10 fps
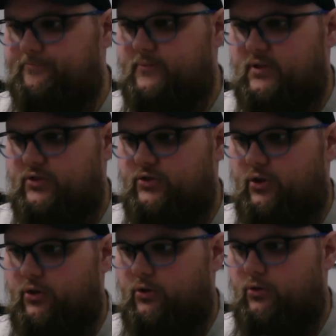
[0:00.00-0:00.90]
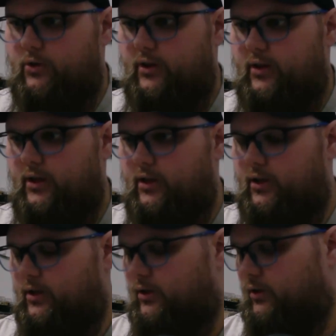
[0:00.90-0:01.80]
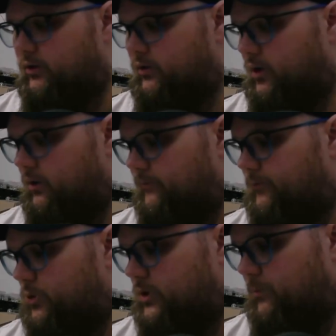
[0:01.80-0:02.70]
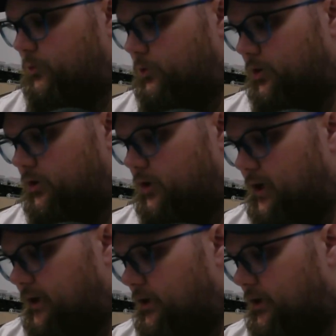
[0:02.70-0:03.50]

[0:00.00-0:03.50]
So the 4-drop Warrior Light